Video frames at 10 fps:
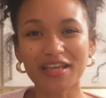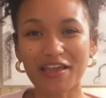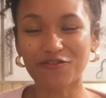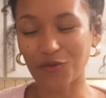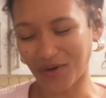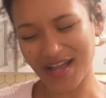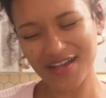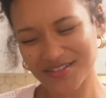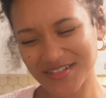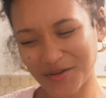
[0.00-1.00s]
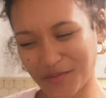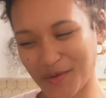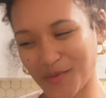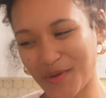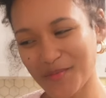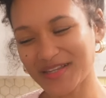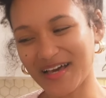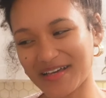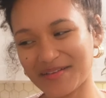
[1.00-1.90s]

a fort. I actually don't remember. Maybe not.